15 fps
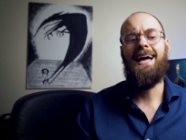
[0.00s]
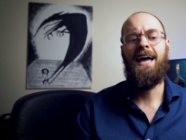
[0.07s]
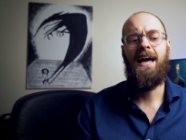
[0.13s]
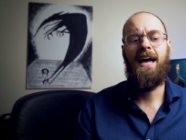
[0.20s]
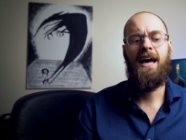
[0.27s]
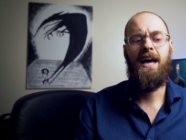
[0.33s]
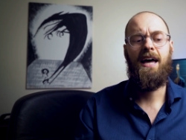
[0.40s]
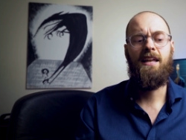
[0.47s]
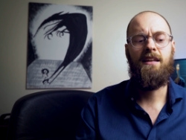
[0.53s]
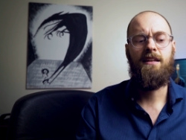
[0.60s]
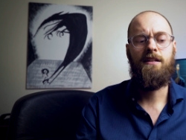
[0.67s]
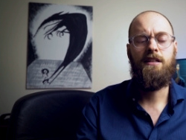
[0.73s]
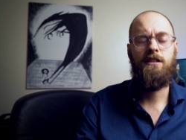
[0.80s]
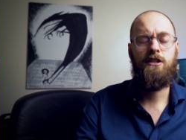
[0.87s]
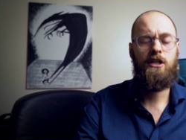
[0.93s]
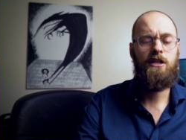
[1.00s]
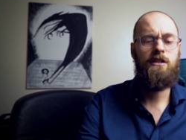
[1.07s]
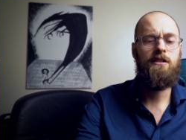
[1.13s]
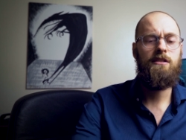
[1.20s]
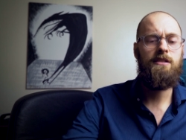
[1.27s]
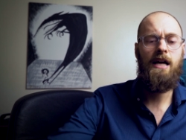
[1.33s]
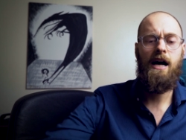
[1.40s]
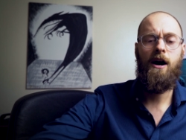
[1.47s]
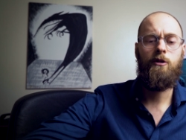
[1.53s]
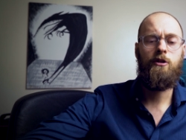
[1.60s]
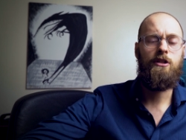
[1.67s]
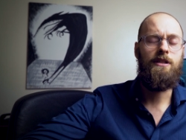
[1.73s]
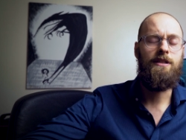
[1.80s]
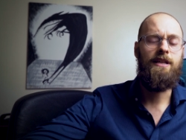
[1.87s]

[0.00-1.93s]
and it turns out